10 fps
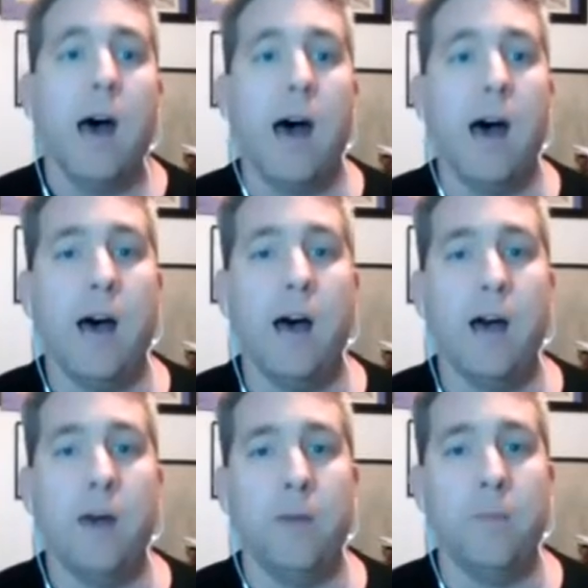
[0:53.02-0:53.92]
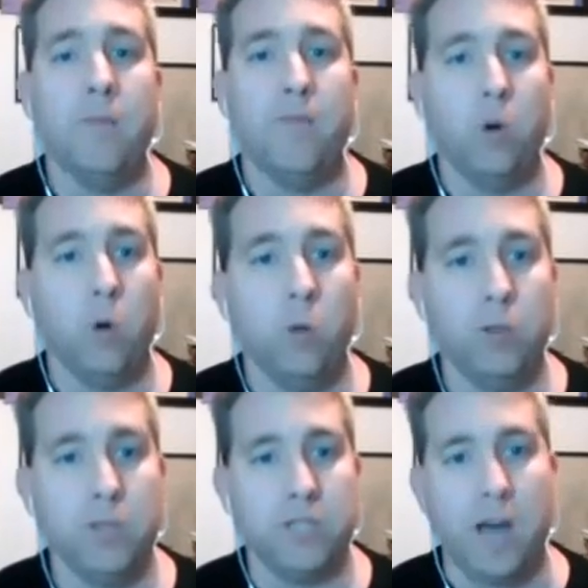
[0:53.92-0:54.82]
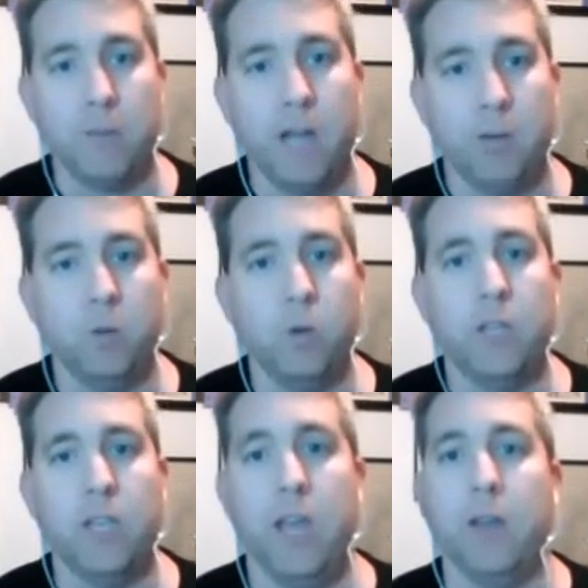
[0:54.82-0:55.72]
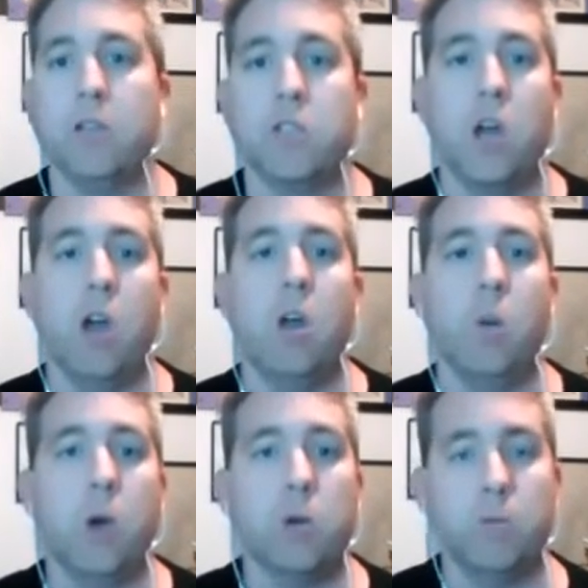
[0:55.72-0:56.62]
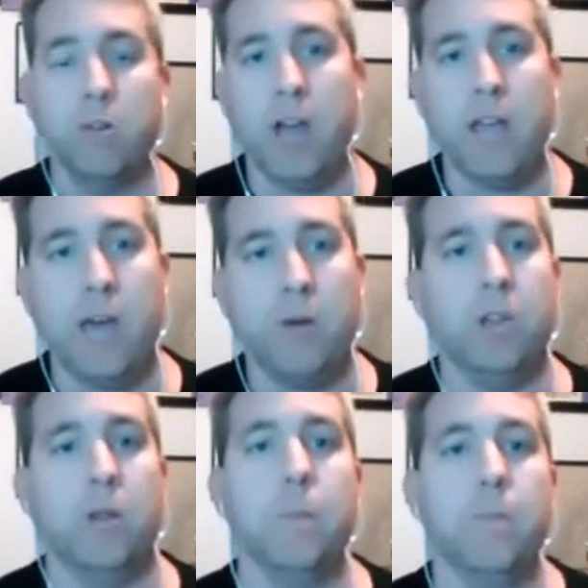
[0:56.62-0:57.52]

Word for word: um, for this upcoming weekend. So, welcome, Rene. How are you?